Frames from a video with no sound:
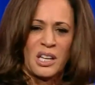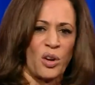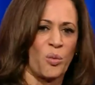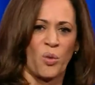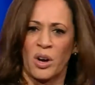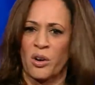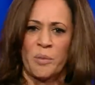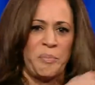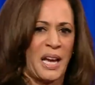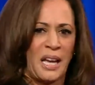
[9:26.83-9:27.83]
they don't want
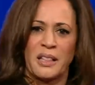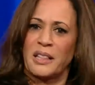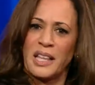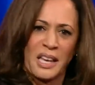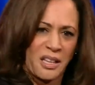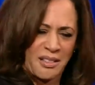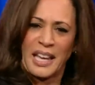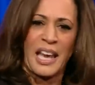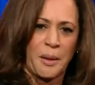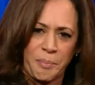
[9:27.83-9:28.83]
or pain that
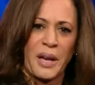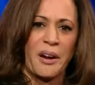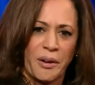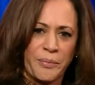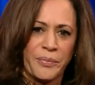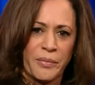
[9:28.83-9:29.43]
they can't bear.